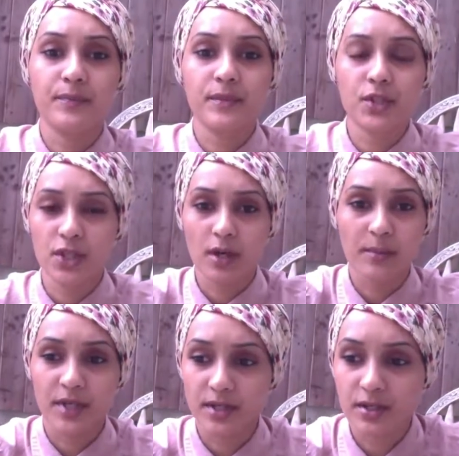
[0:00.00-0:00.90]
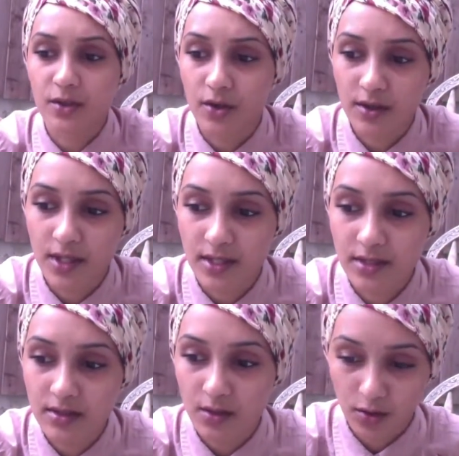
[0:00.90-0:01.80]
shirt, but it's not.
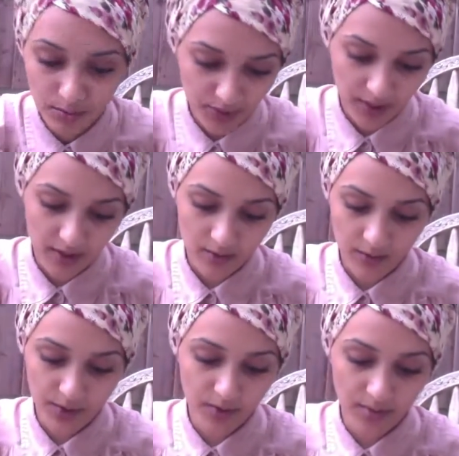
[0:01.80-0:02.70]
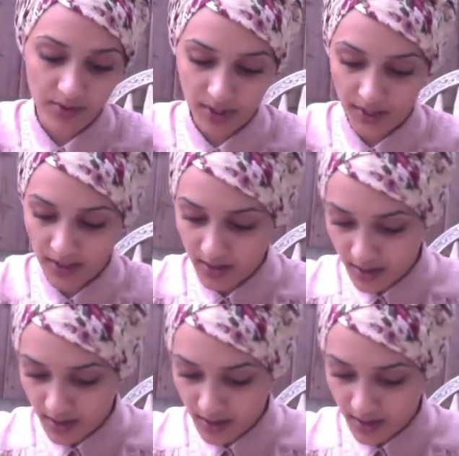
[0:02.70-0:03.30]
It's a lot brighter when you apply it.